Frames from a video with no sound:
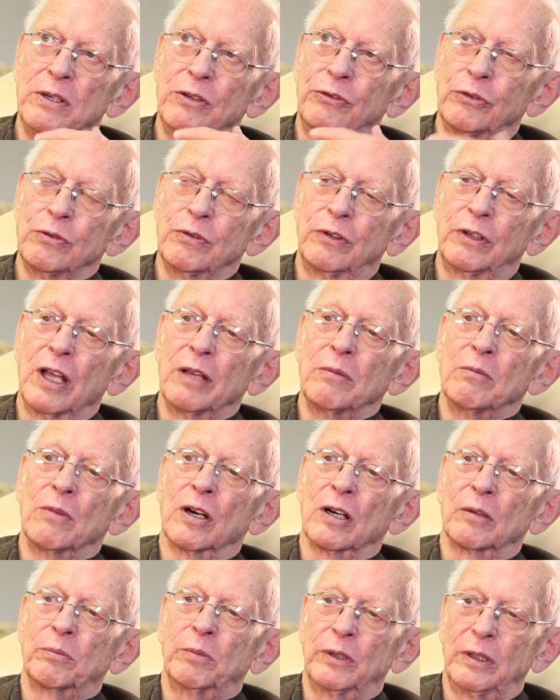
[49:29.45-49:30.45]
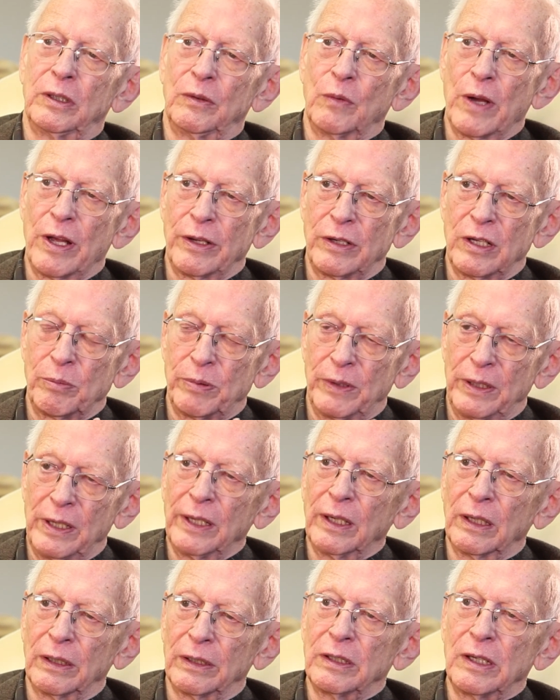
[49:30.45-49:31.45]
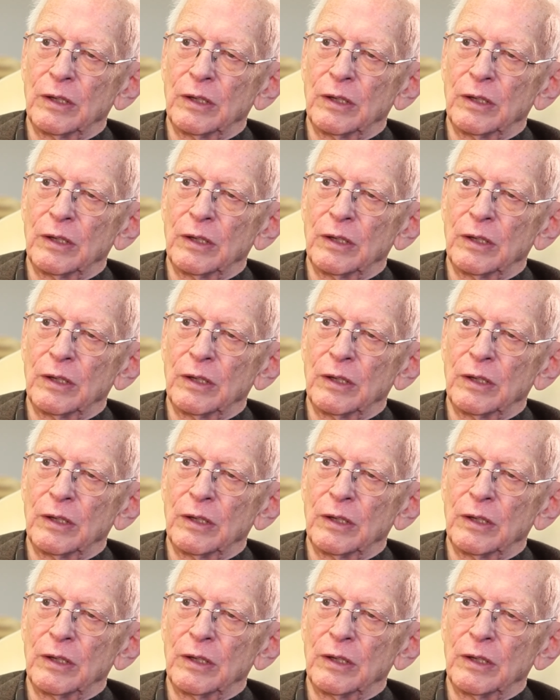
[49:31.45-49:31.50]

through Denmark, but he wound up in England.